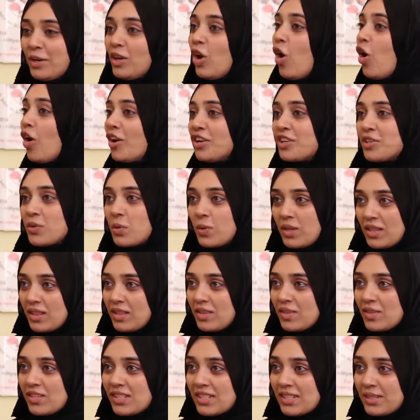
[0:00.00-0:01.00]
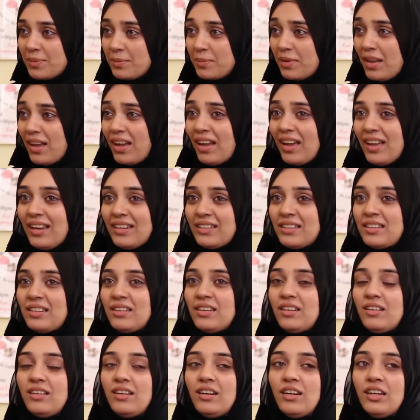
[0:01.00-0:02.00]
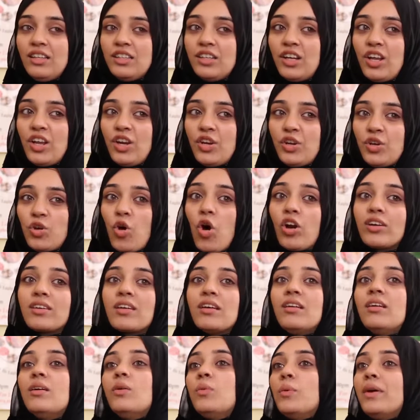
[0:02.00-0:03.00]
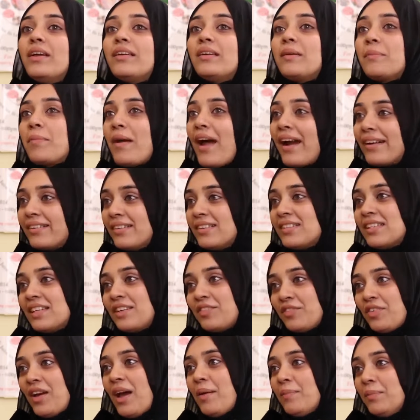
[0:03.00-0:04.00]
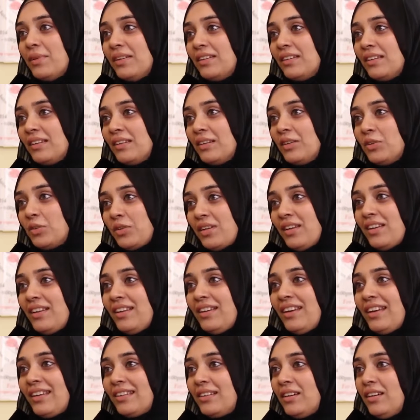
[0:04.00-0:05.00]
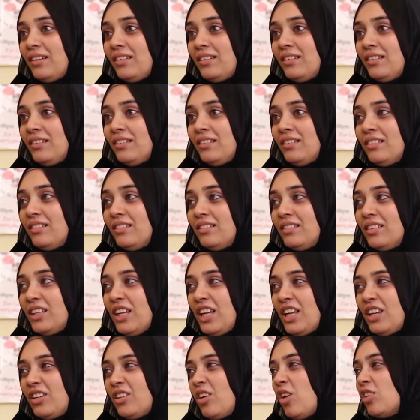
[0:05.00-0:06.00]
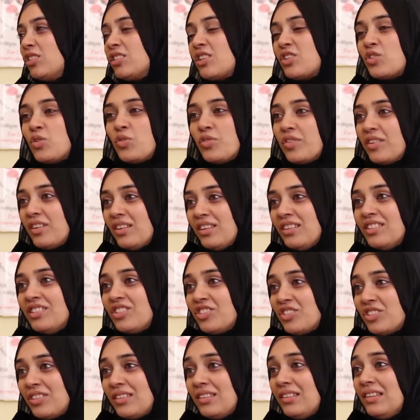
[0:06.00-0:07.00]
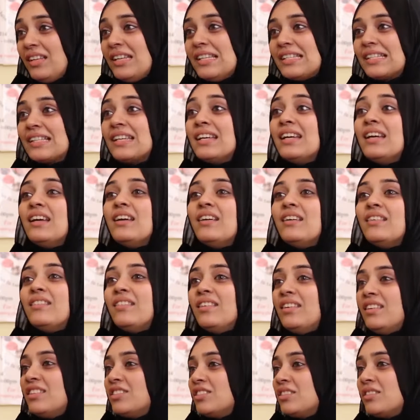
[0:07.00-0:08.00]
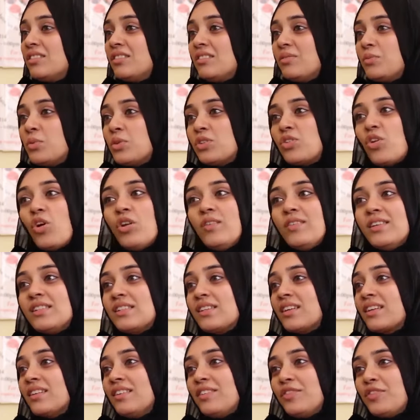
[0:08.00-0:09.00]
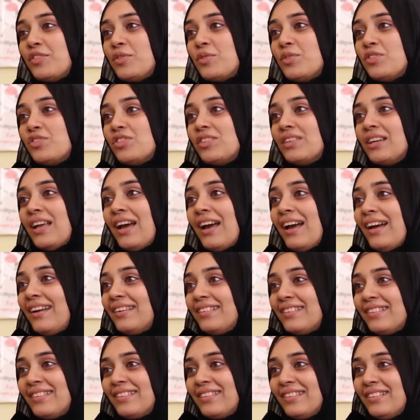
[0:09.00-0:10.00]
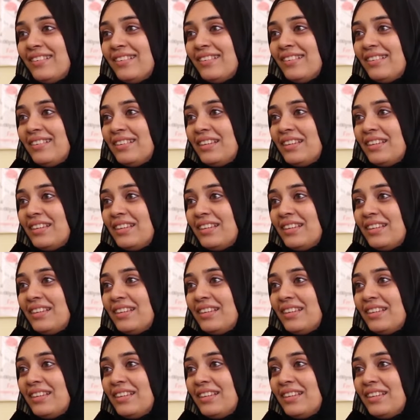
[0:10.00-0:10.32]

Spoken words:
belong to Hinduism and not a very practicing family, okay? Like, not so religious. Religion was always a confusion, and